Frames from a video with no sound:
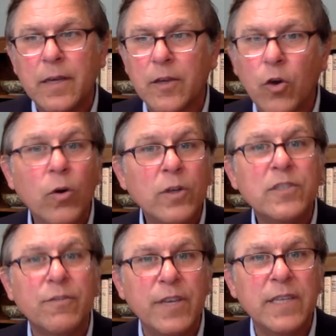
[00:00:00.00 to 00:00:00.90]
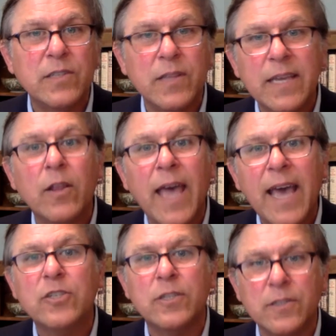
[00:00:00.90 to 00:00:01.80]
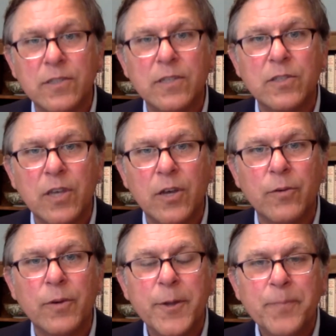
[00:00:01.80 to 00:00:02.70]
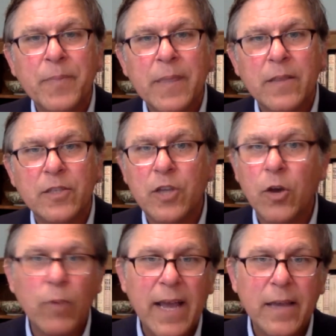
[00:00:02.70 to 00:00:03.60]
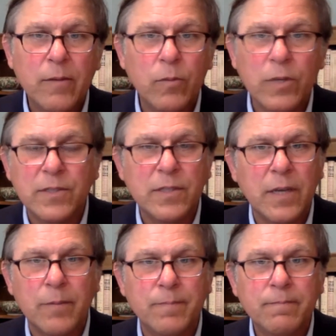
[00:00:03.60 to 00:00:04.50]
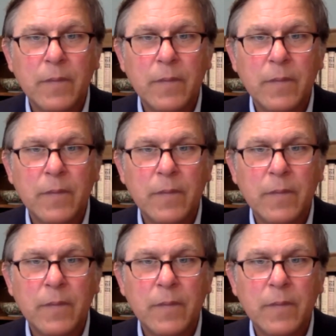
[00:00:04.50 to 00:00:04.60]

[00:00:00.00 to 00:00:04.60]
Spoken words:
course of his legal actions. And so the snow riot was a